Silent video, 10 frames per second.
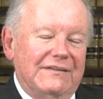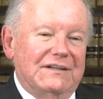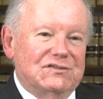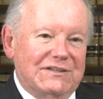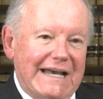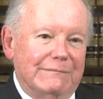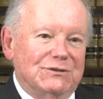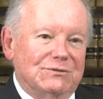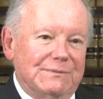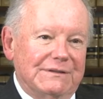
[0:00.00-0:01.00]
the
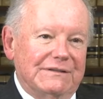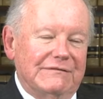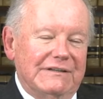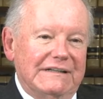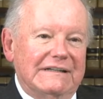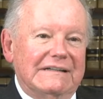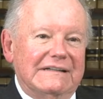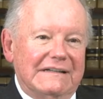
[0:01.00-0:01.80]
establishment of the